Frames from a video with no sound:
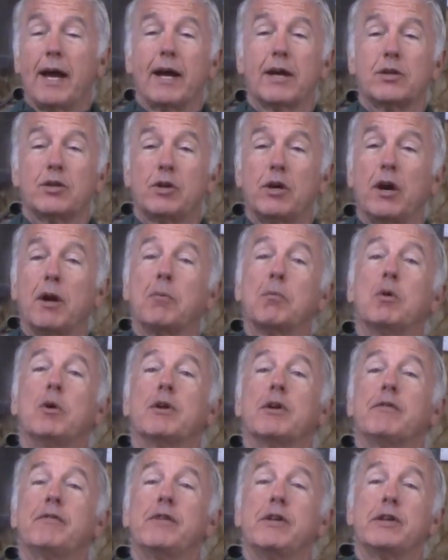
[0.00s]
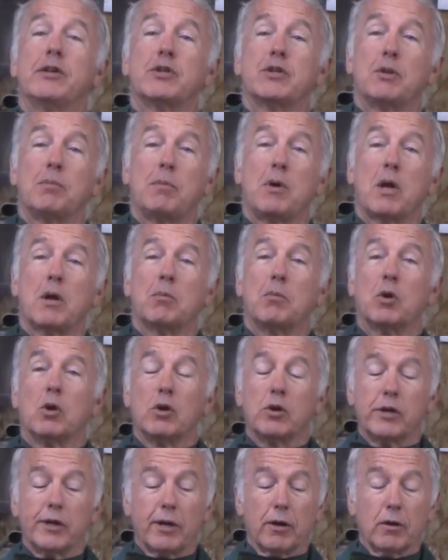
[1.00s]
Actually, I'm going to finish the bottom
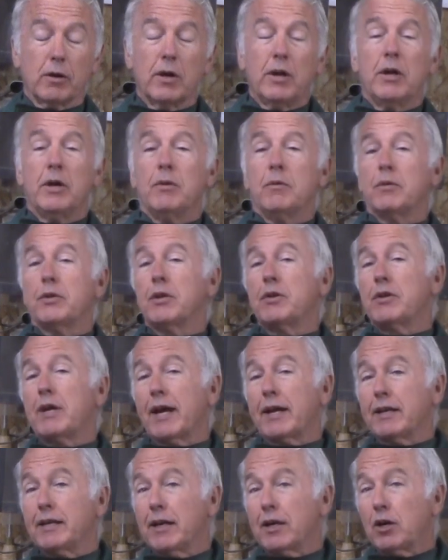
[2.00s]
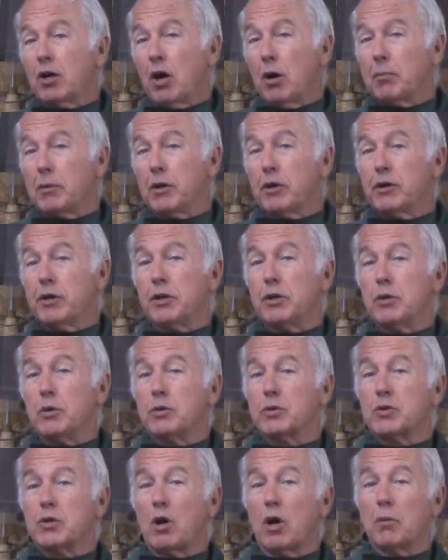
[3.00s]
earlier with a technique commonly
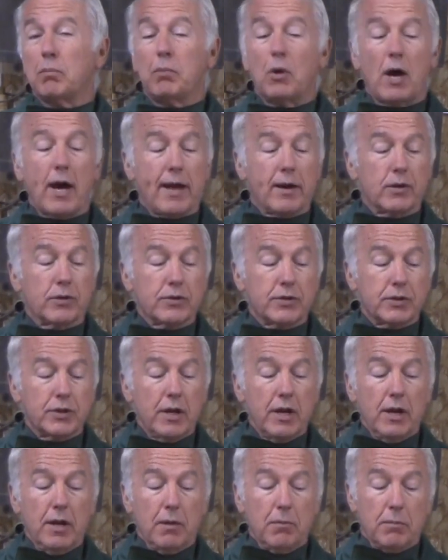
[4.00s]
used on platters,